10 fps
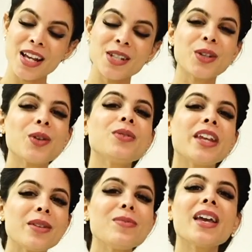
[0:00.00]
So you
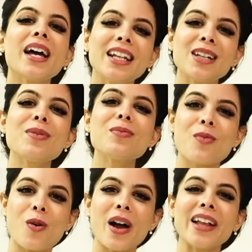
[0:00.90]
need me a little bit
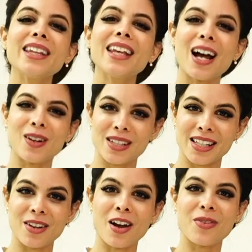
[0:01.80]
more at the
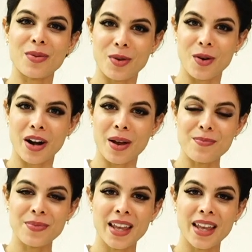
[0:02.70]
outset of the program,